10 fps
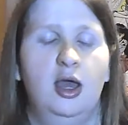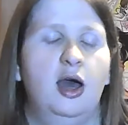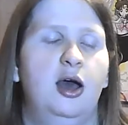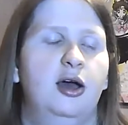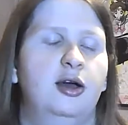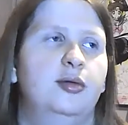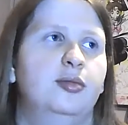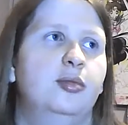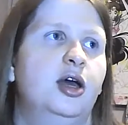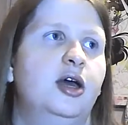
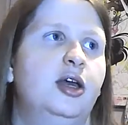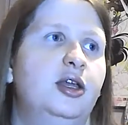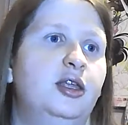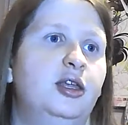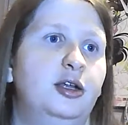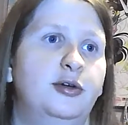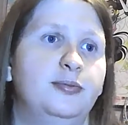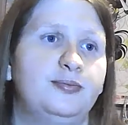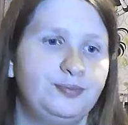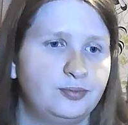
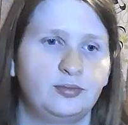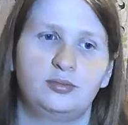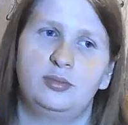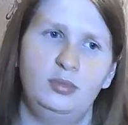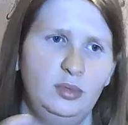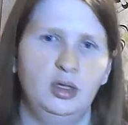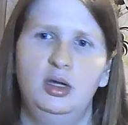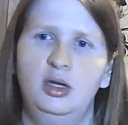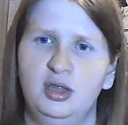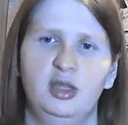
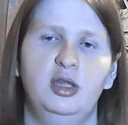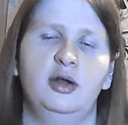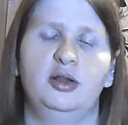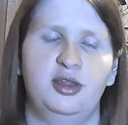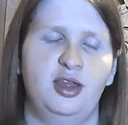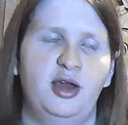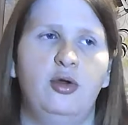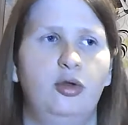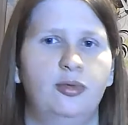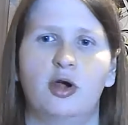It's that
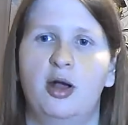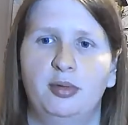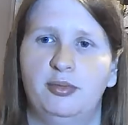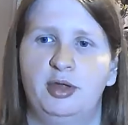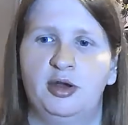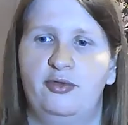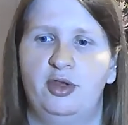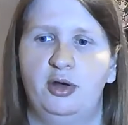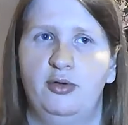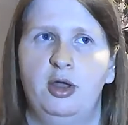whole problem there of,
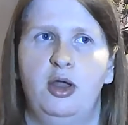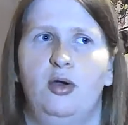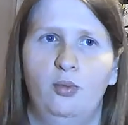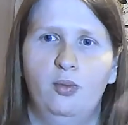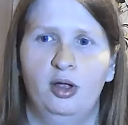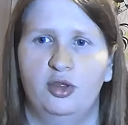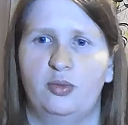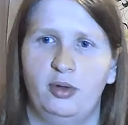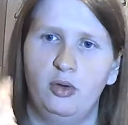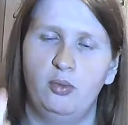what's
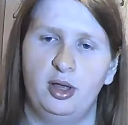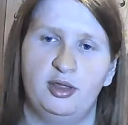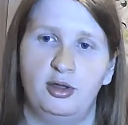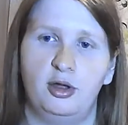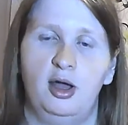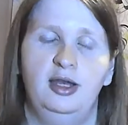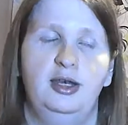real, what's not.